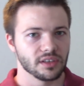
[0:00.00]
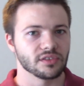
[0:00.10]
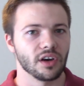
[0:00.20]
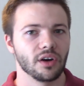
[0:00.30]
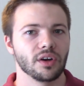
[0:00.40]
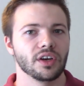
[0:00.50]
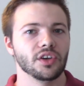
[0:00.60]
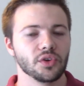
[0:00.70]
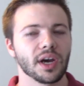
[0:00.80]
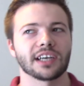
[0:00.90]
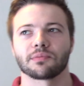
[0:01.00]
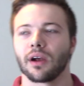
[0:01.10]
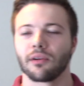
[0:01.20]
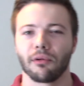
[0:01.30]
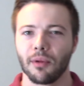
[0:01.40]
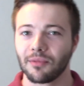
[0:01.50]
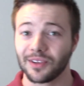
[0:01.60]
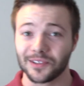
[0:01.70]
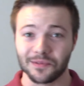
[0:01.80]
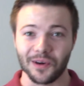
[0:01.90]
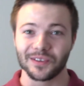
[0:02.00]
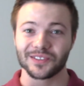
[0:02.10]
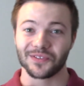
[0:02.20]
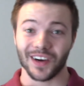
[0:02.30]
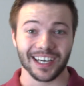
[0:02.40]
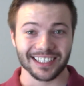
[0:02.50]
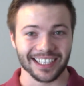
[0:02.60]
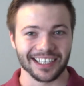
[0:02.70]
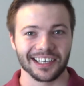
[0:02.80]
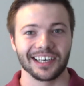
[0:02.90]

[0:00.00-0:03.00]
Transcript: So you guys probably remember those moments fondly.